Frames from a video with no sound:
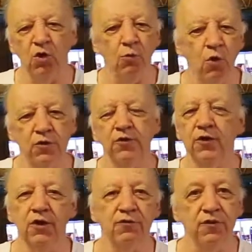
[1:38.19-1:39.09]
no more than
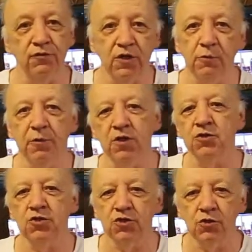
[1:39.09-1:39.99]
10 to 15
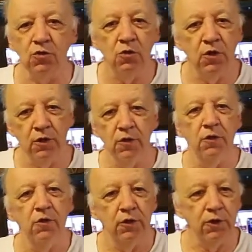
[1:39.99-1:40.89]
minutes, so
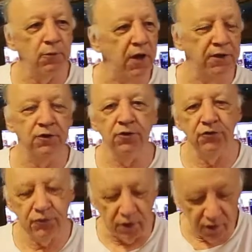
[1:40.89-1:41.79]
get right into
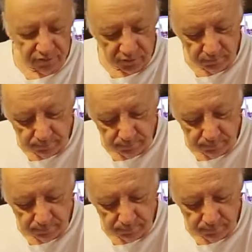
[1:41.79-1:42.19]
stuff.